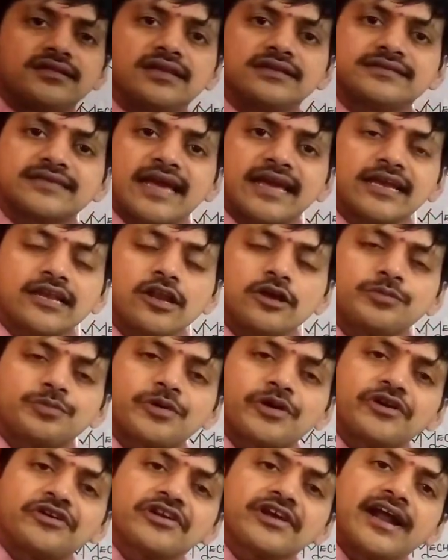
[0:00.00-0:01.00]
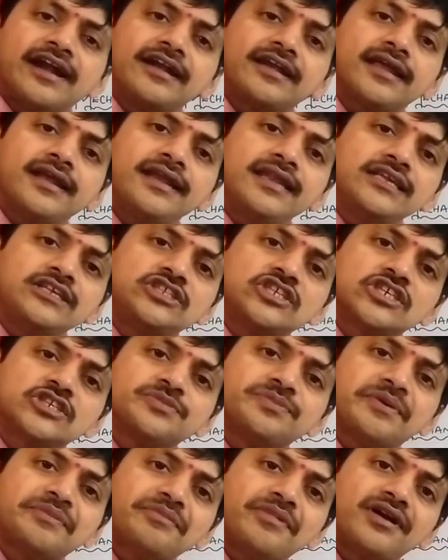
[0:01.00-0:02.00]
The cyclic product containing
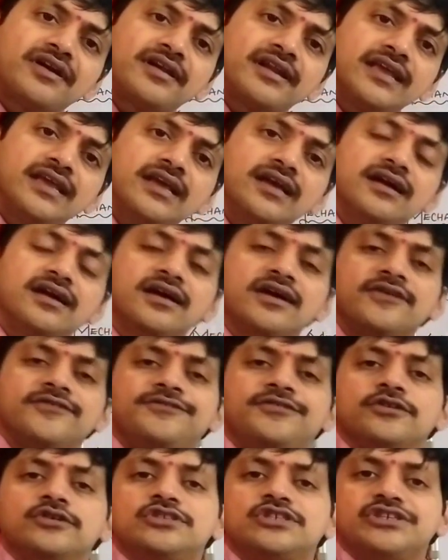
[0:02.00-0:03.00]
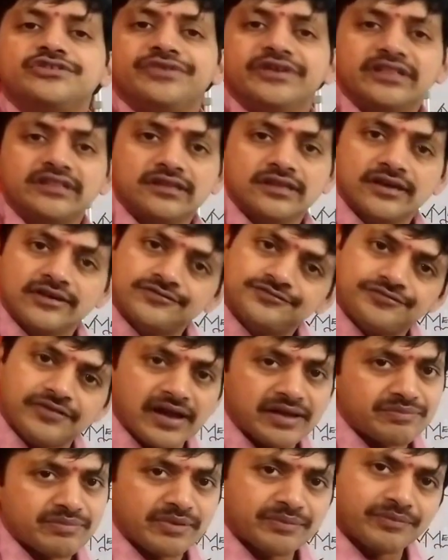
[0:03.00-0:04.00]
6-membered ring fused with
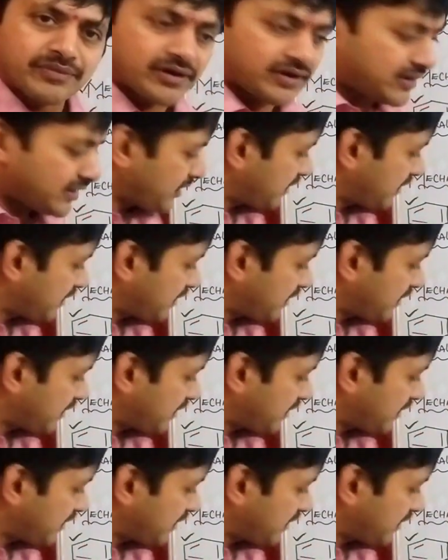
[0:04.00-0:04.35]
5-membered